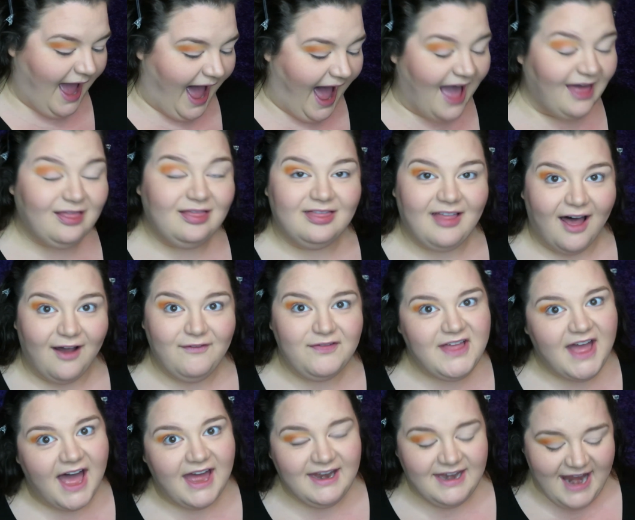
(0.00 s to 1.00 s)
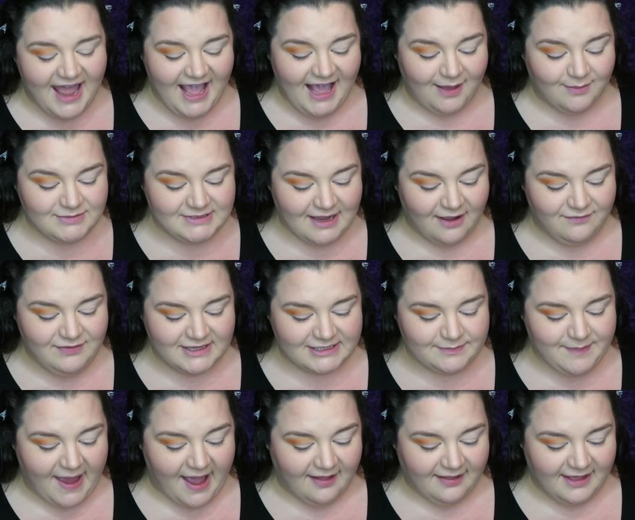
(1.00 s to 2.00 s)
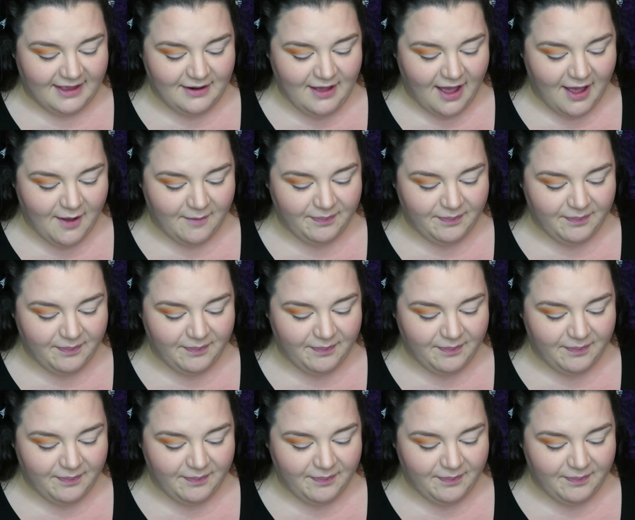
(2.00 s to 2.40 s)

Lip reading: I love the names of this palette.